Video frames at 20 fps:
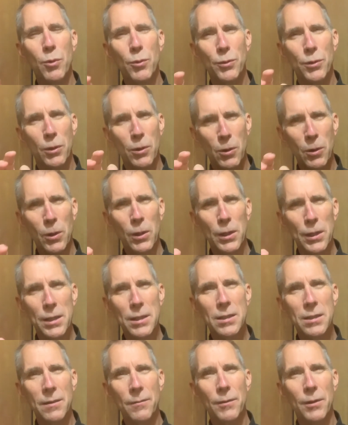the
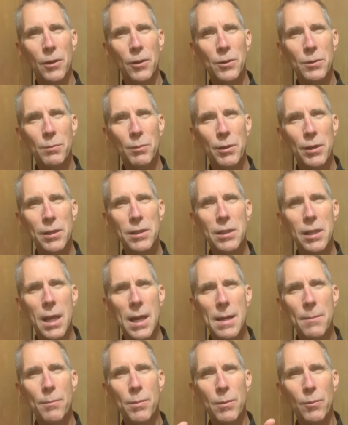earliest of those, but it's
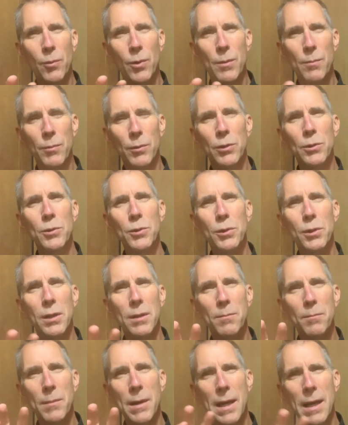like what Luke
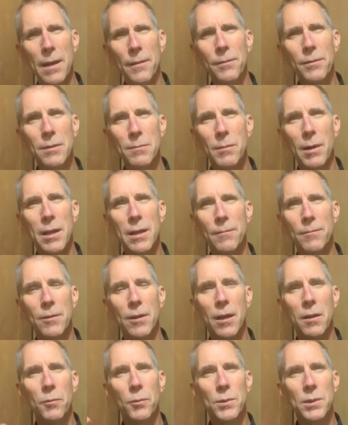and Matthew might have
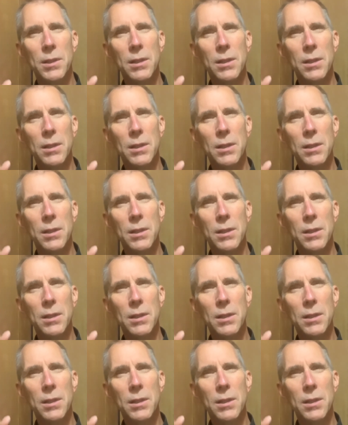done was